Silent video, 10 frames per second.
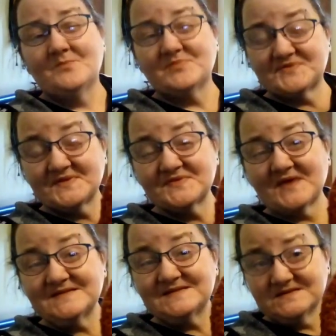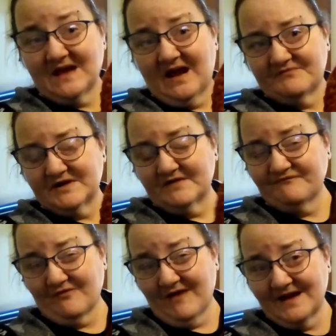But since I didn't have enough
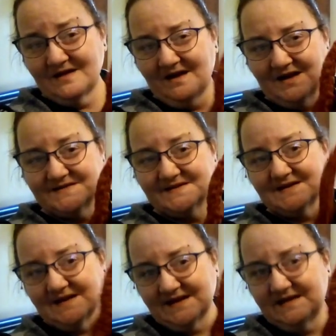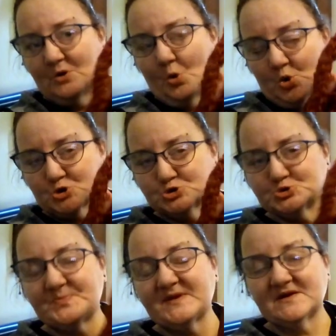red, I did it in orange
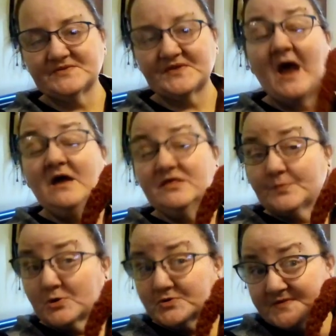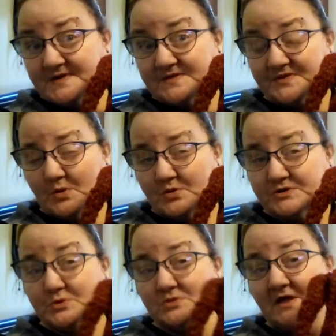because the person it's going
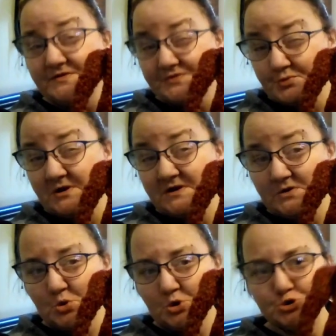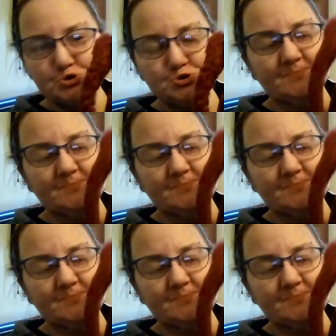to likes red and orange.